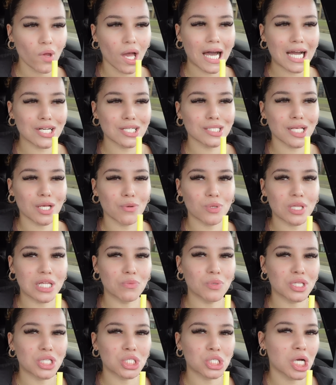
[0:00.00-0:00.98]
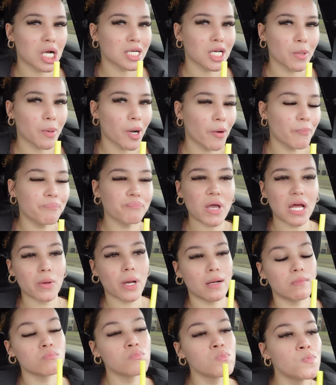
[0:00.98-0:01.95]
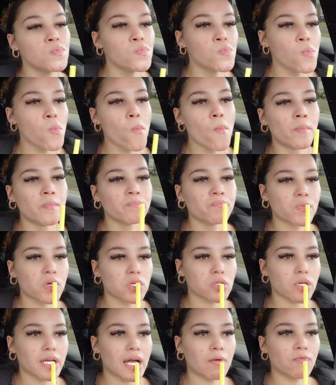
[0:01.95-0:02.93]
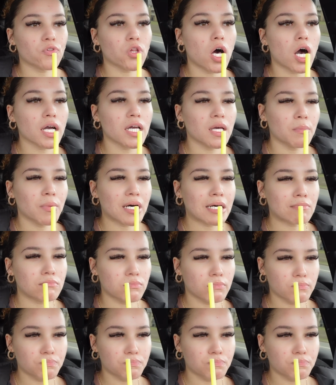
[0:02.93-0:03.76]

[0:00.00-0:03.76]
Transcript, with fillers: I just ain't believe with the jump no more. Anyway, so yeah, I'm vlogging, but